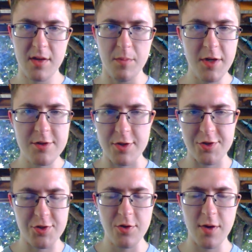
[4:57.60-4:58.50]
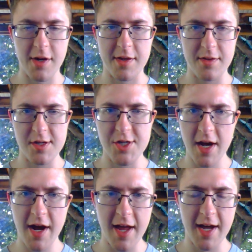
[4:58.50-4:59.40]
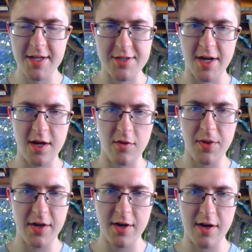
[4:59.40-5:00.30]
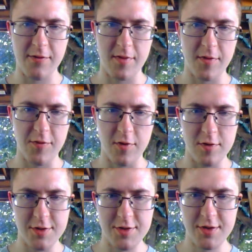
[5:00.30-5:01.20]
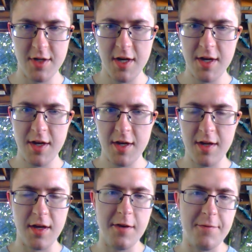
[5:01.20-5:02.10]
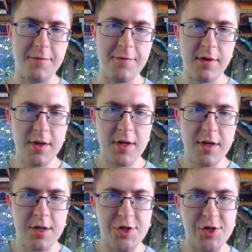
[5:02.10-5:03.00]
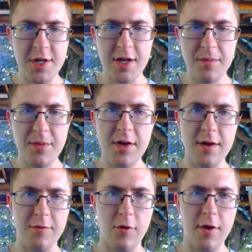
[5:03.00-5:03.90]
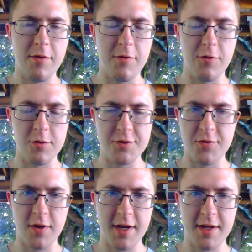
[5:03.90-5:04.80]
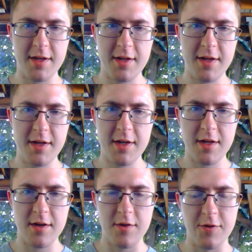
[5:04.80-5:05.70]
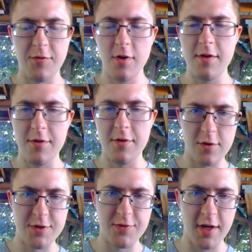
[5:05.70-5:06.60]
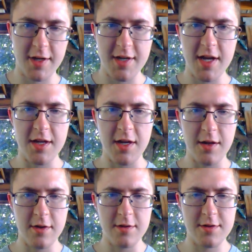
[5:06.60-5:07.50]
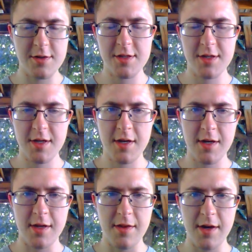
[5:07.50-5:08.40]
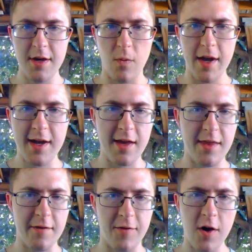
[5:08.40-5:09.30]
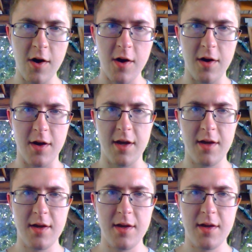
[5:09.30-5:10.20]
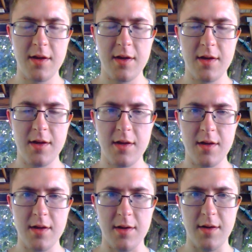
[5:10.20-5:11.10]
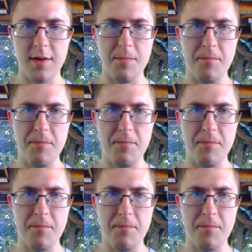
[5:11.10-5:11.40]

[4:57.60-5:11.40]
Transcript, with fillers: Meetra Surik, the Jedi exile, being cut off from the Force? If she can be a void Force for like are devoid of the Force for like 10 years, then why can't the Vong um,